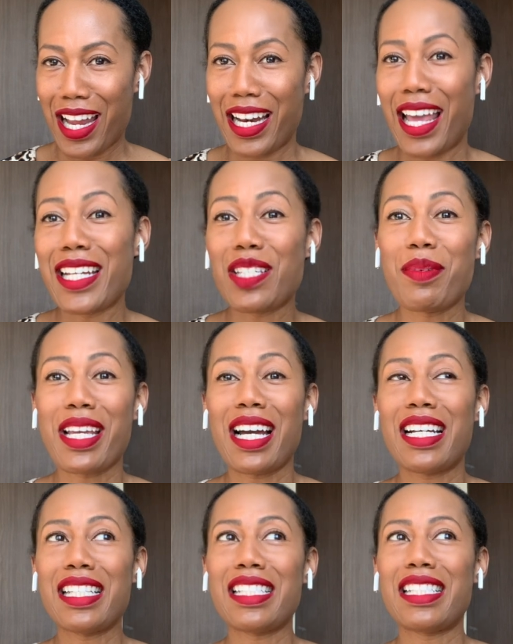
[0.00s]
and it's
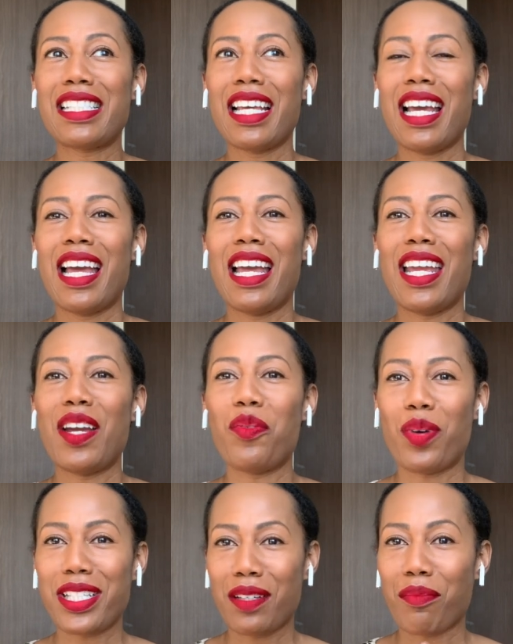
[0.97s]
because it
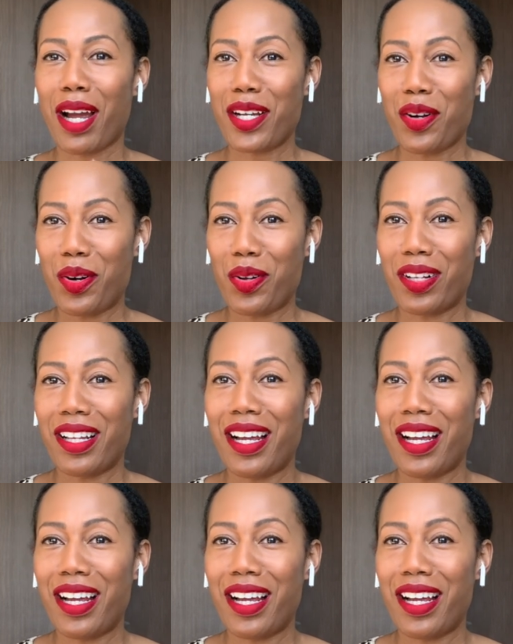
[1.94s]
wasn't my goal.